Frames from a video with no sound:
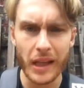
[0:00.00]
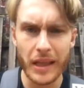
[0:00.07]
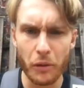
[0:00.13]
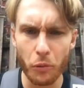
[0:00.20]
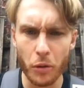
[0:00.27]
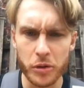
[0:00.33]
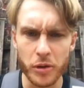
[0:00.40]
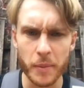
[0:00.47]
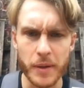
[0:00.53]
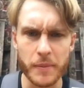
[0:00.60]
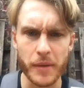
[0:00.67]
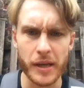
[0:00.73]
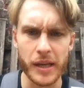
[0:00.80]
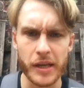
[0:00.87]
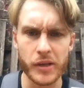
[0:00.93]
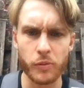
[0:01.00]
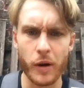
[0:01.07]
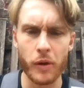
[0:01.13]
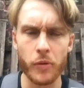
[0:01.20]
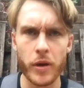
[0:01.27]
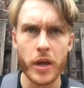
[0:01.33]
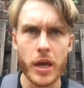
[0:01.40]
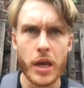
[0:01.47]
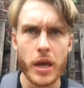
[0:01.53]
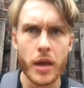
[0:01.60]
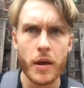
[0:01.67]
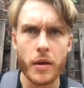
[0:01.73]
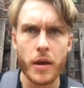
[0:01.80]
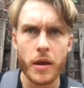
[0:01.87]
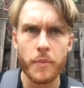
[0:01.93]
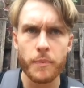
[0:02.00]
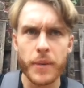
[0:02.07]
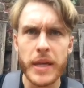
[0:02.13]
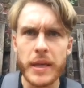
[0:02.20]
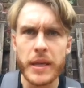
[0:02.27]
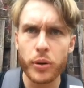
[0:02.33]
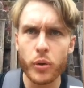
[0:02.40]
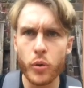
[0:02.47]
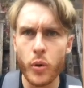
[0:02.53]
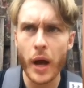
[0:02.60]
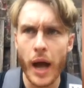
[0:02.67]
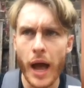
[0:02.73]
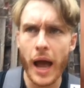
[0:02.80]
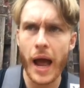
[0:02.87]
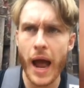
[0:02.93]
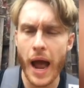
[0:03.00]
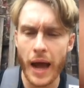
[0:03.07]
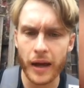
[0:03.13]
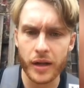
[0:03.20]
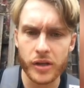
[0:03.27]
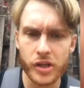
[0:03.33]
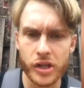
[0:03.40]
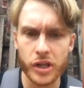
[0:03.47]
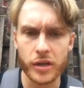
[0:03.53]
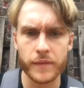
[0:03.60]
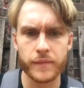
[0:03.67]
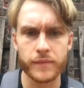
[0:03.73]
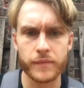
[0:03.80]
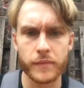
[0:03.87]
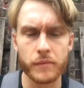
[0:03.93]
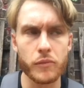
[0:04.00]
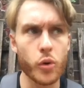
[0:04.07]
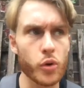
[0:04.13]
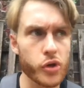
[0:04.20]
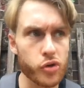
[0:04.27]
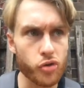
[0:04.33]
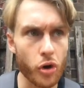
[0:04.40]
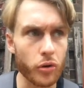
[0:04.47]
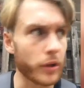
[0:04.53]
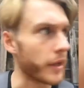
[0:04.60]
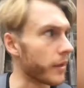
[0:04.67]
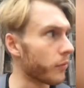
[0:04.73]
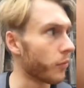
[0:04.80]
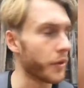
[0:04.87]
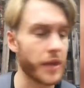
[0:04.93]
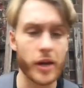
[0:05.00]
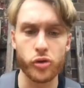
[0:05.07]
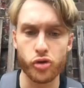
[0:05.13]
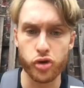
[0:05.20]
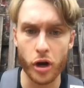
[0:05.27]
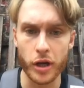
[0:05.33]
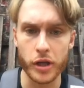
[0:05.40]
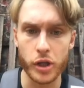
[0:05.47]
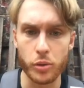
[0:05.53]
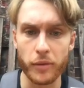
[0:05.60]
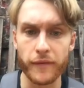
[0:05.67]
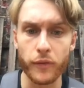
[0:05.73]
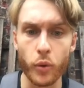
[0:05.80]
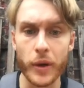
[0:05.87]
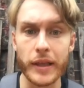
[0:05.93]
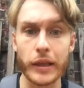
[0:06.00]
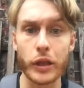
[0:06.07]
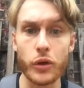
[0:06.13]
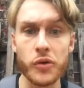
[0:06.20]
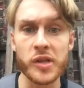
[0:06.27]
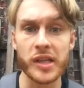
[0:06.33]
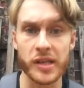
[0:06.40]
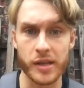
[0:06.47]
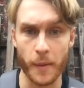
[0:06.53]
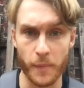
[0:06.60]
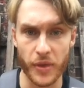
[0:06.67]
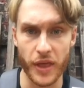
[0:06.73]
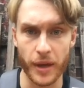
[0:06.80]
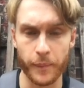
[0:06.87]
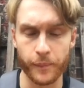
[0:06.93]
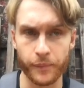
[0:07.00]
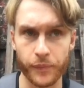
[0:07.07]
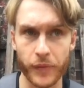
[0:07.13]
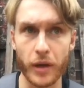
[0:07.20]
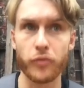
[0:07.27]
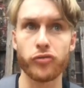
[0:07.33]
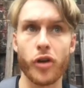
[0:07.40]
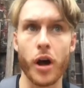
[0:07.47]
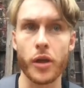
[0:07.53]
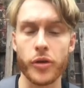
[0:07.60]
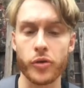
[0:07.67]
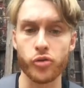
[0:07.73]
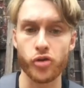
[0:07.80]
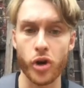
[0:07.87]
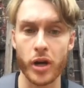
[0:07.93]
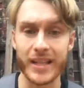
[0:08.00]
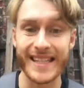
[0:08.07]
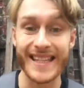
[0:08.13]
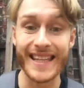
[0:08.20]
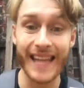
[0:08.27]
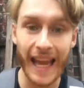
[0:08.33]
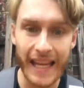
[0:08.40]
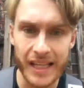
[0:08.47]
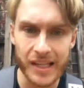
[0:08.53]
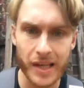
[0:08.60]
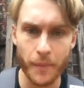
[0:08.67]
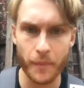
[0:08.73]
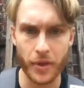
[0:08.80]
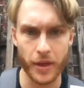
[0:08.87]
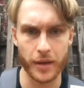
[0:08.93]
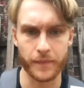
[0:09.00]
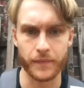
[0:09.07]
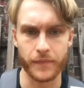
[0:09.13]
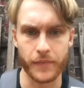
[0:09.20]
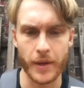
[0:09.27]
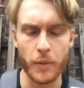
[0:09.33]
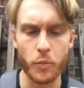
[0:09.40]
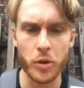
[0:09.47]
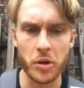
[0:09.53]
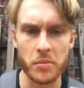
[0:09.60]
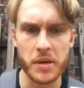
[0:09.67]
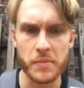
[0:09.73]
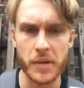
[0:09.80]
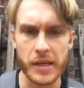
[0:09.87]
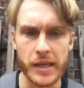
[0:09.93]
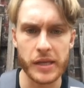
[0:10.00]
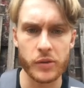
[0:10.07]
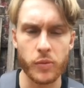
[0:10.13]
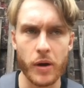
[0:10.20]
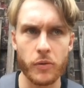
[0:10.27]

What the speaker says: Now, what do I mean by this? Well, people act more strongly when they're trying to avoid losing something rather than trying to gain something. And what do I mean by this?